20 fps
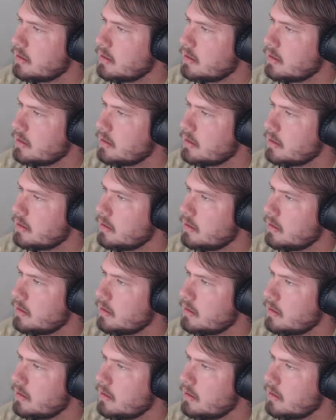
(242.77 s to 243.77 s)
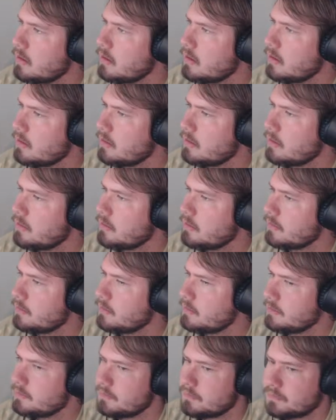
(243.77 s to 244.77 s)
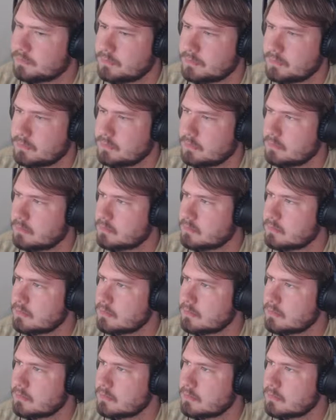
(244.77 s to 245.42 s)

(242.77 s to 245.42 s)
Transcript: Nothing is said.